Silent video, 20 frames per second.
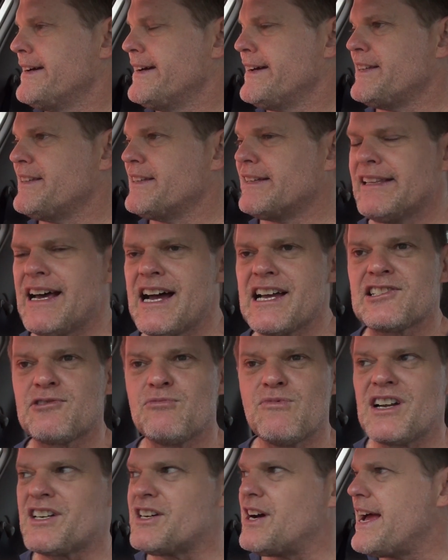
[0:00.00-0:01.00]
And the last
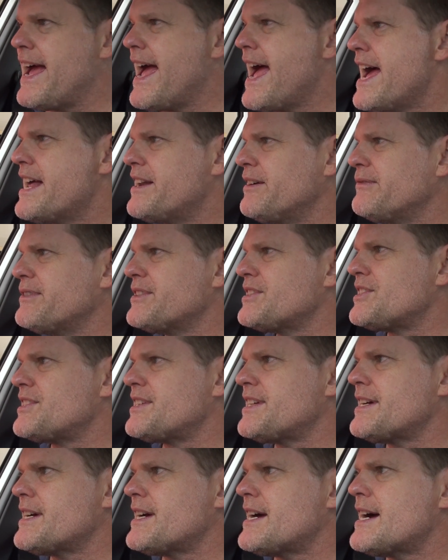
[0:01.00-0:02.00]
one I had, it
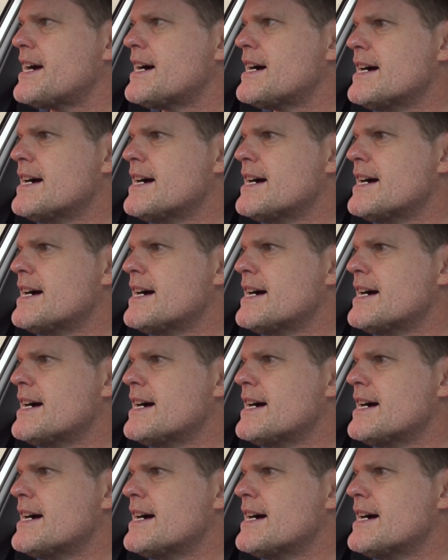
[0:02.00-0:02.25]
was, the